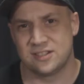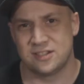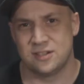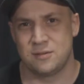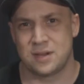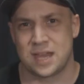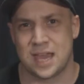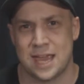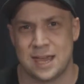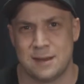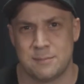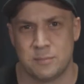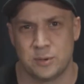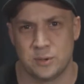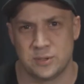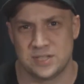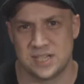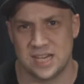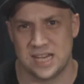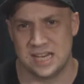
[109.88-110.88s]
so you can
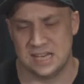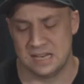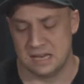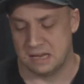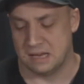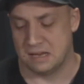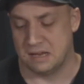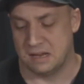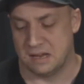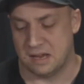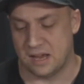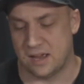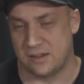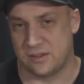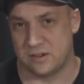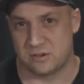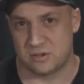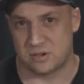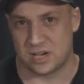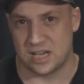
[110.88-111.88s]
put in
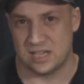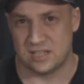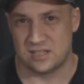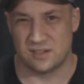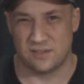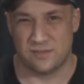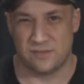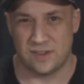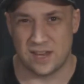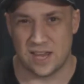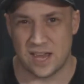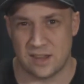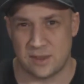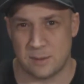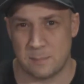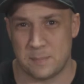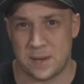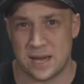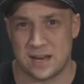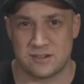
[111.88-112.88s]
other trays to fit
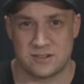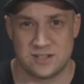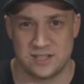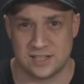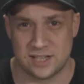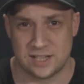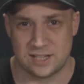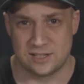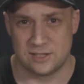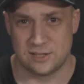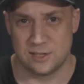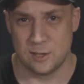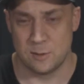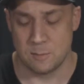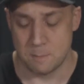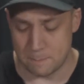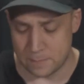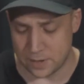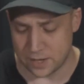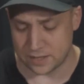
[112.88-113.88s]
other batteries, I
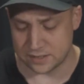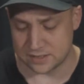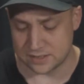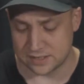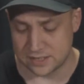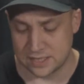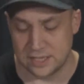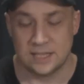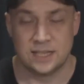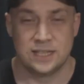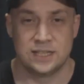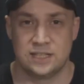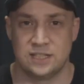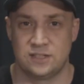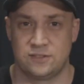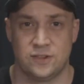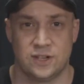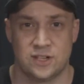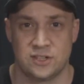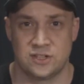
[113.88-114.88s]
assume, but
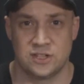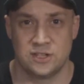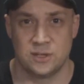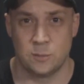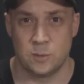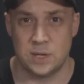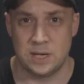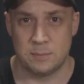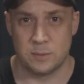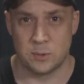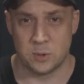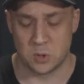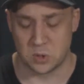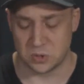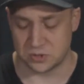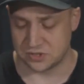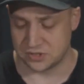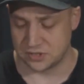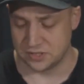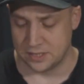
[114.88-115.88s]
this version that we
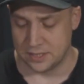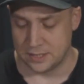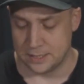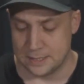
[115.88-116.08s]
bought,